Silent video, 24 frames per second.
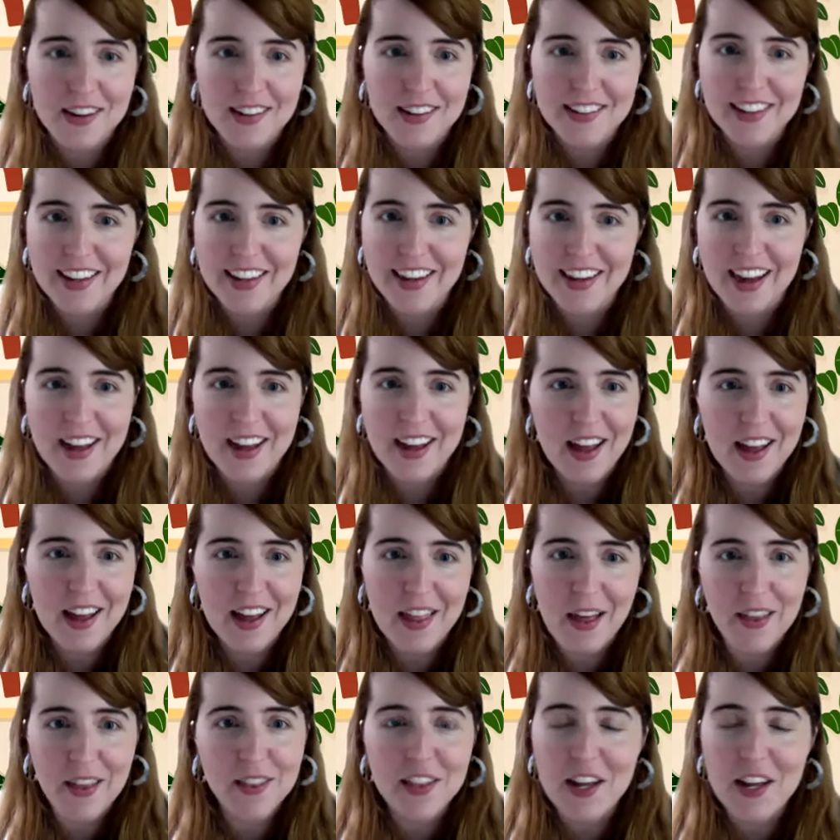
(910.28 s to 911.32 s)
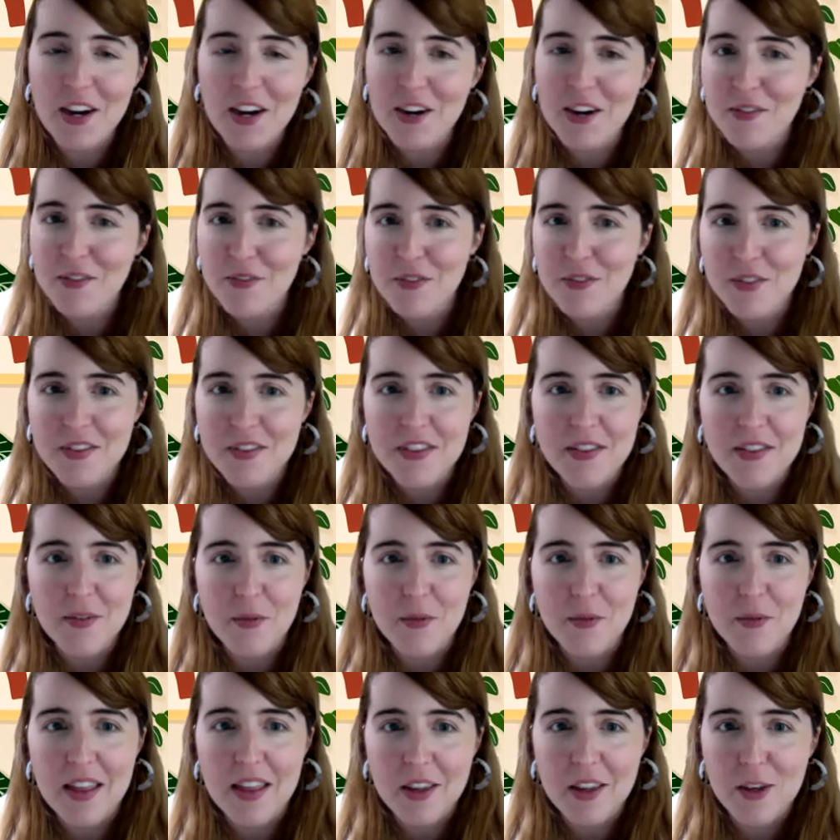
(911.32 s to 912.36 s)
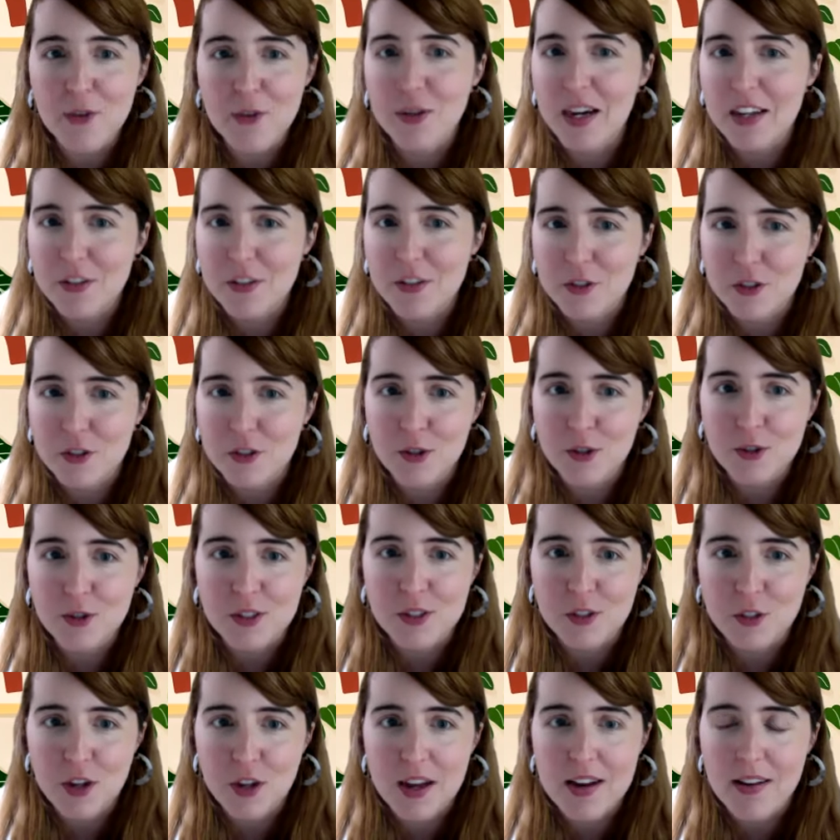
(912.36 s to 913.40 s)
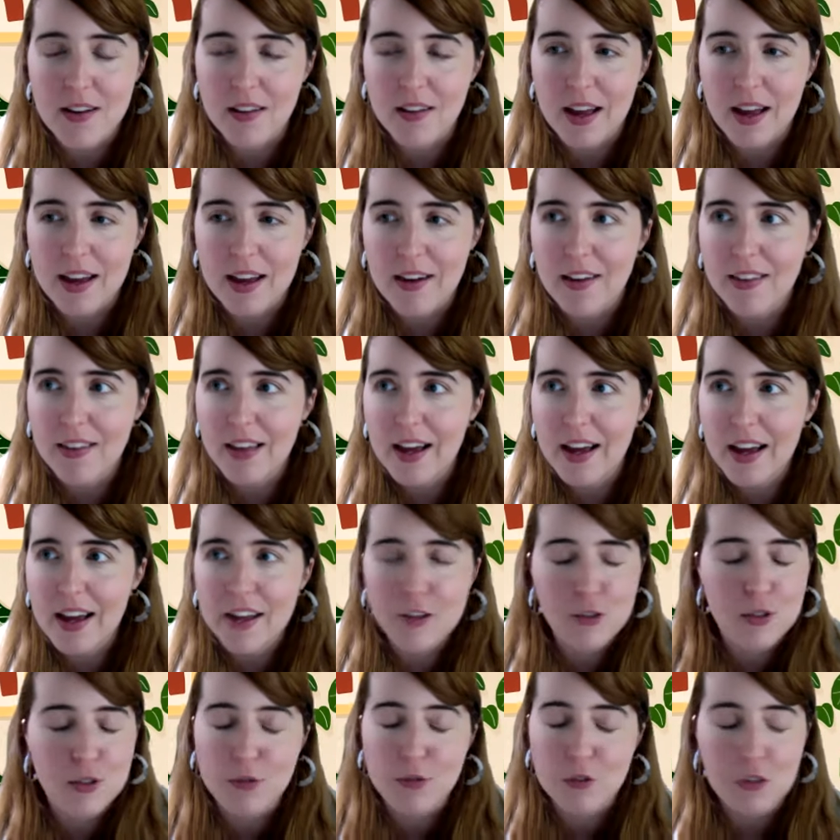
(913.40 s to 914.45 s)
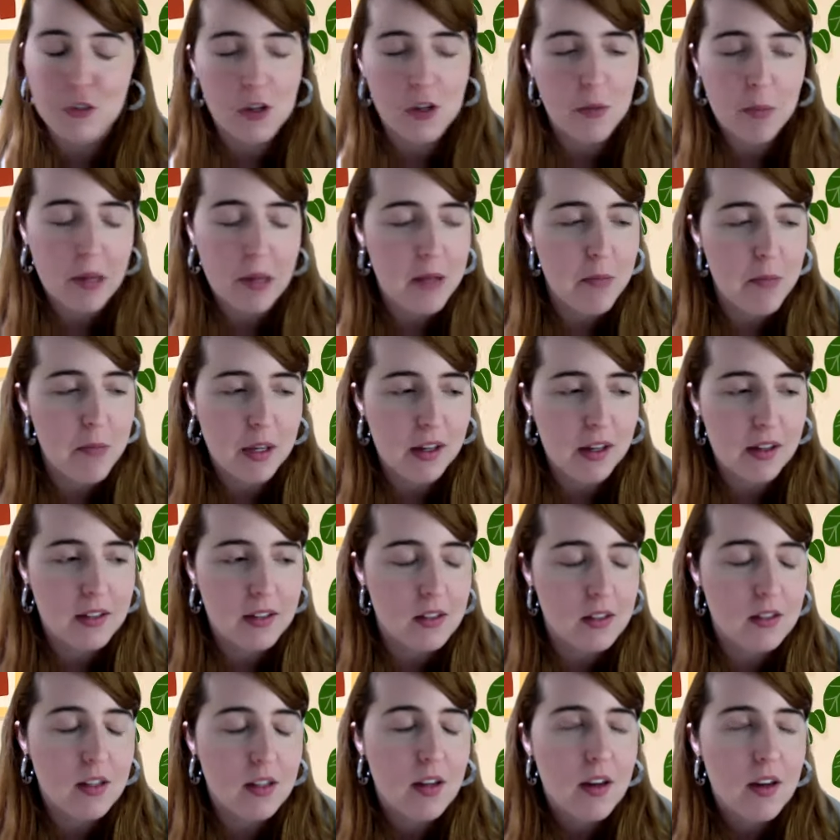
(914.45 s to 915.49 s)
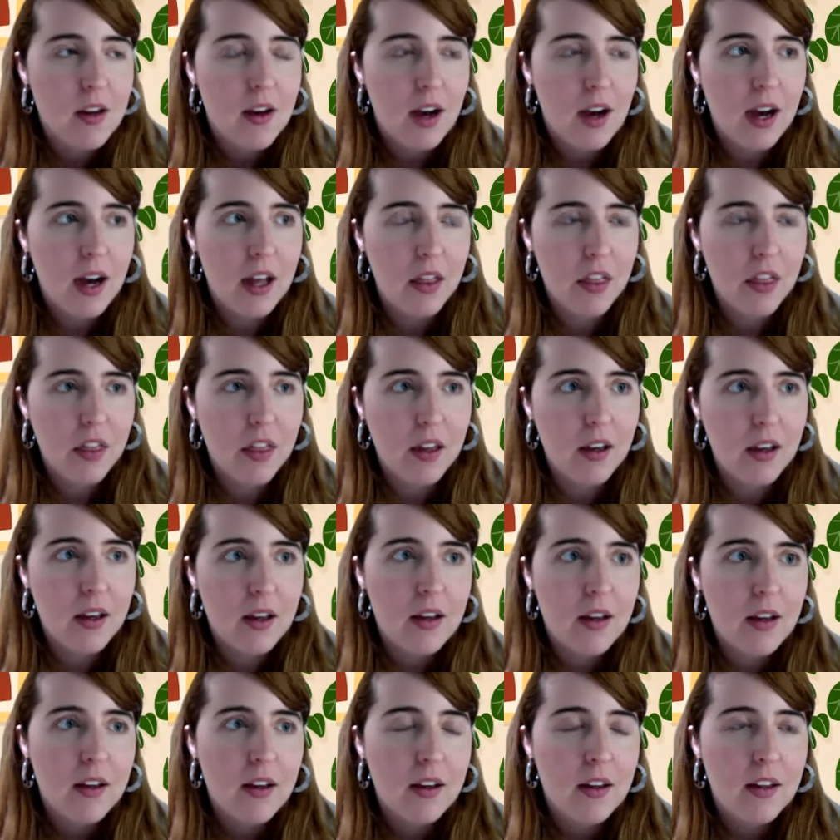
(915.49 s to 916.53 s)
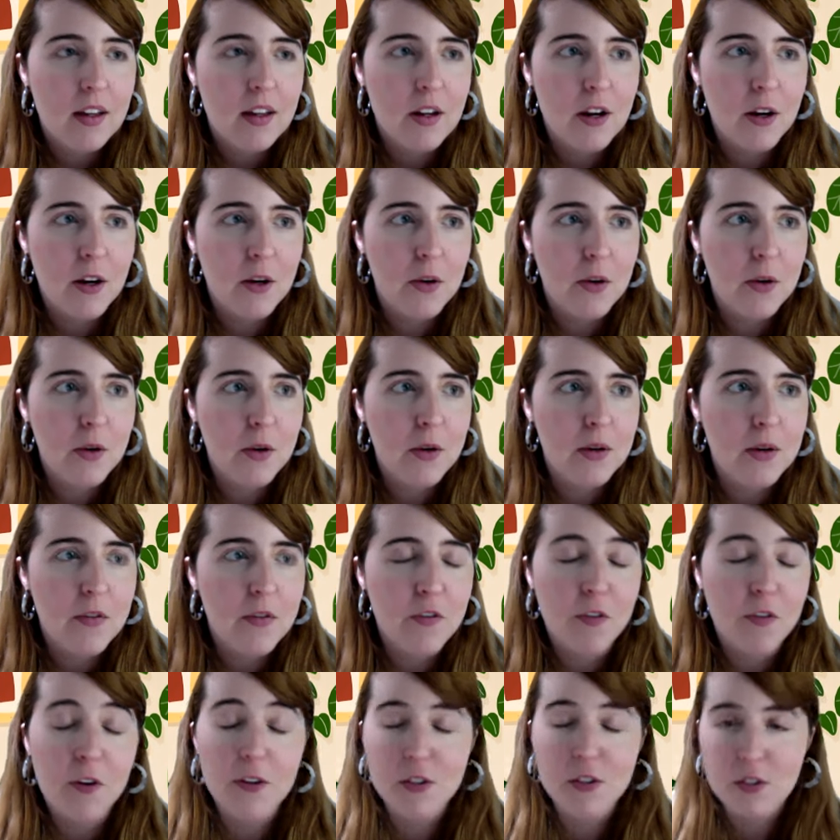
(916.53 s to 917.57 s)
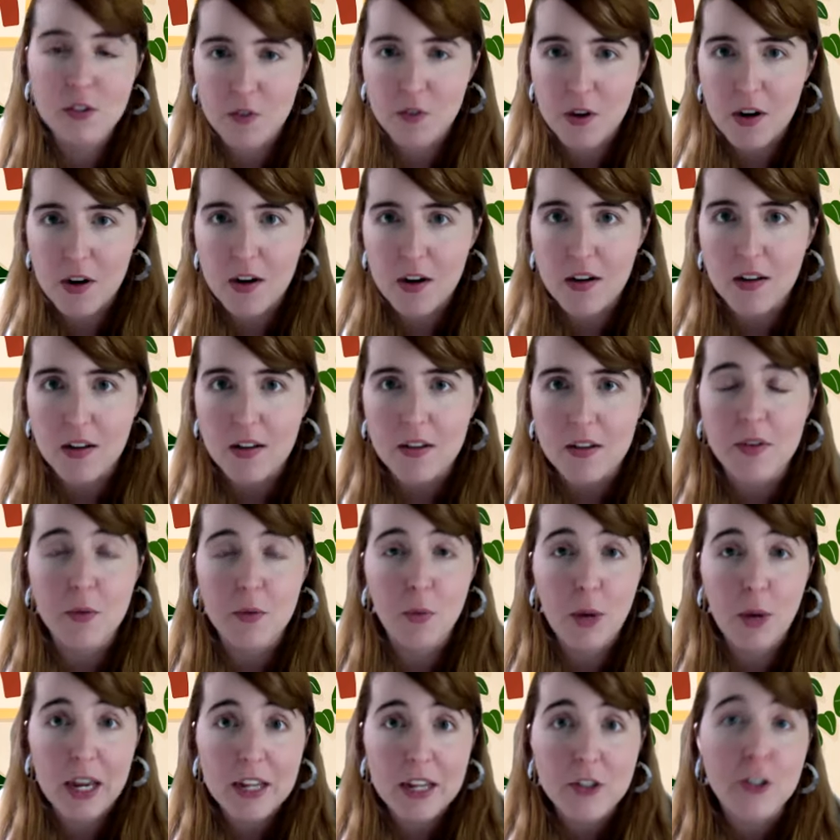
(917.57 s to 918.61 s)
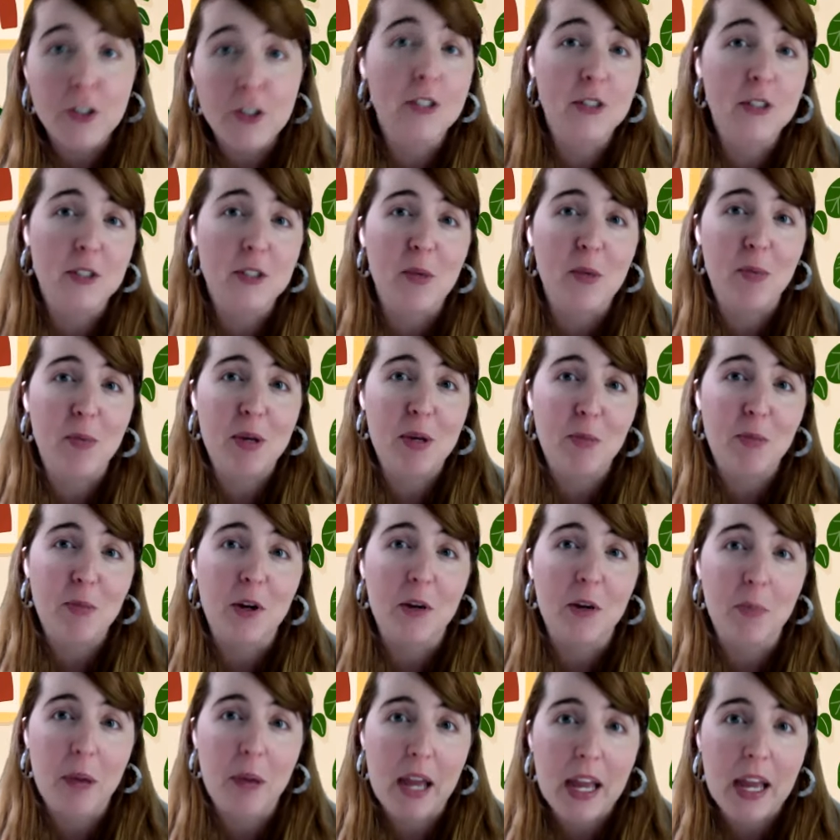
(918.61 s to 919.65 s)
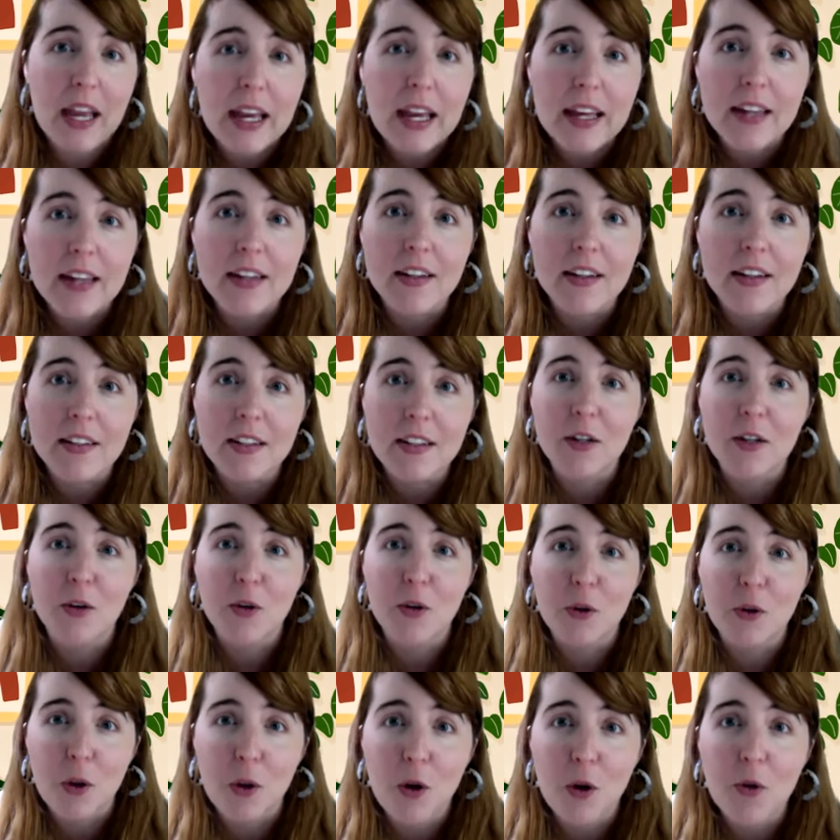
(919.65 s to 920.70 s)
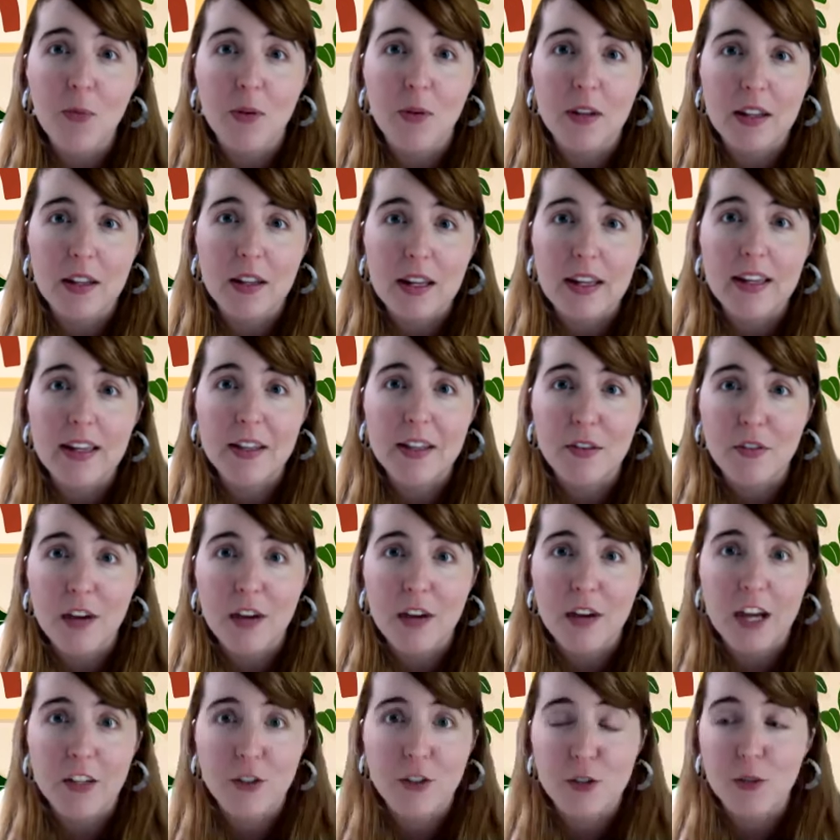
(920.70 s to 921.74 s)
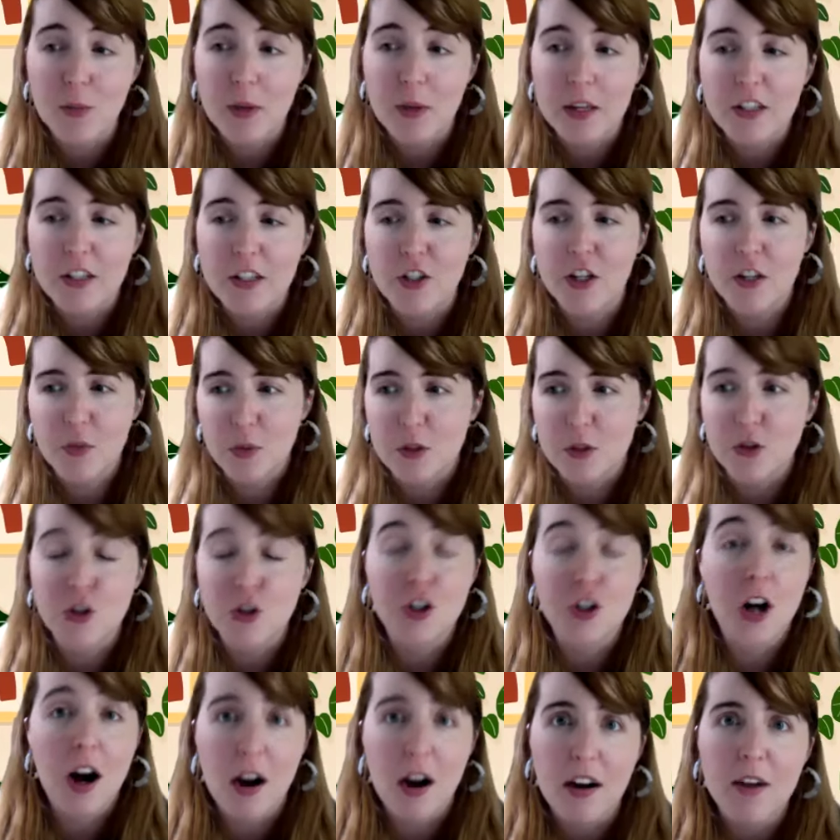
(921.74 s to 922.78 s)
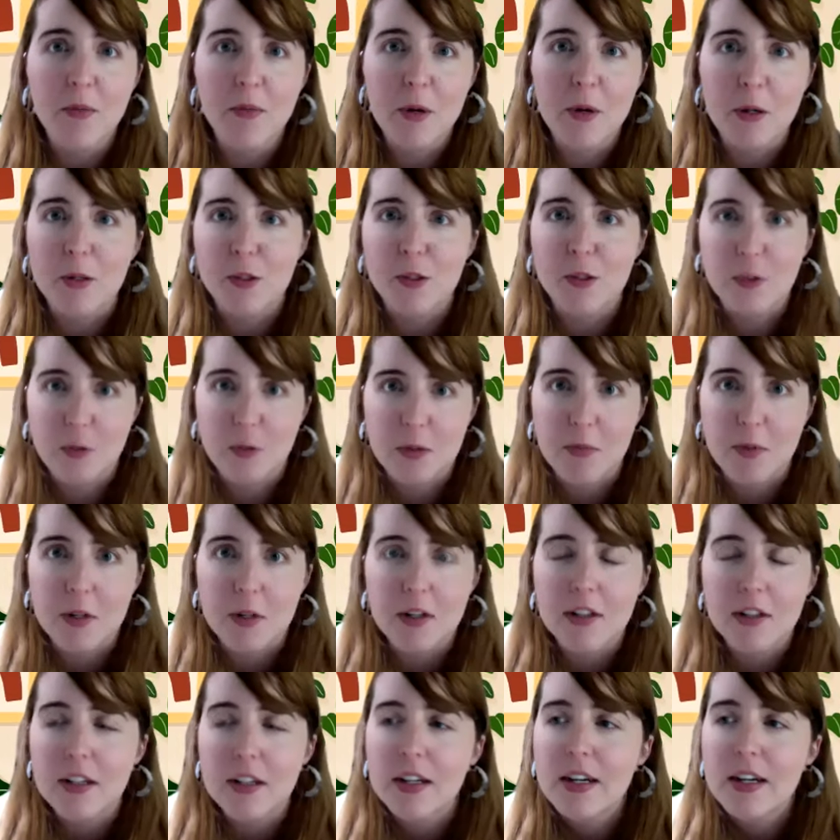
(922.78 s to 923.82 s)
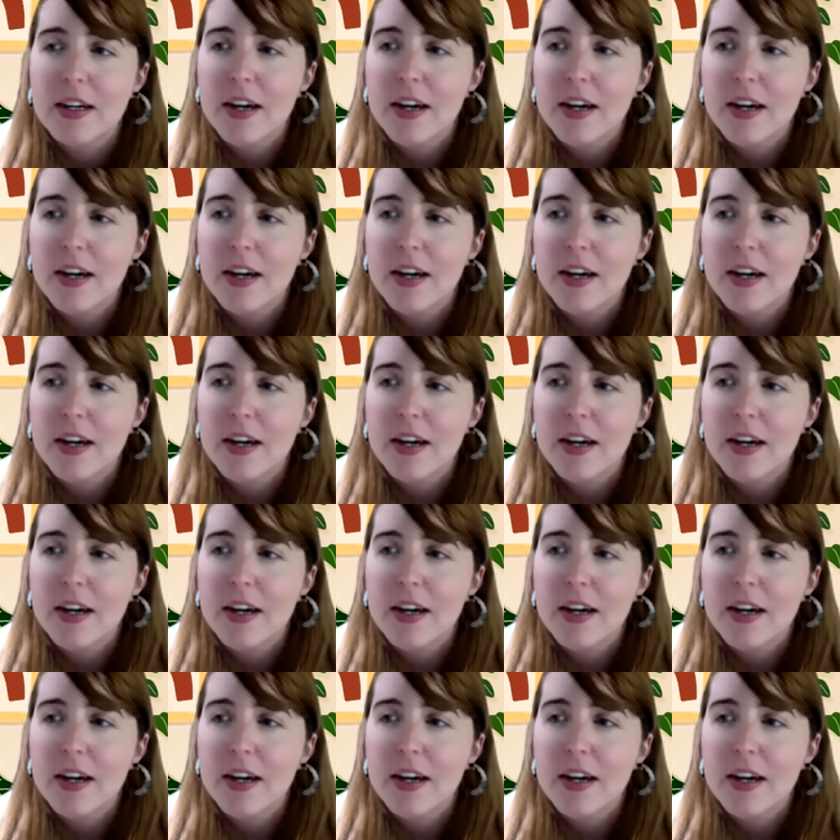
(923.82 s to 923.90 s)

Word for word: Like I, I, I love the way that you guys chose to shine a light on that. I just have to jump in because I think you know, first of all, the wages that people are paid, you know, globally in the fashion supply chain would shock most people.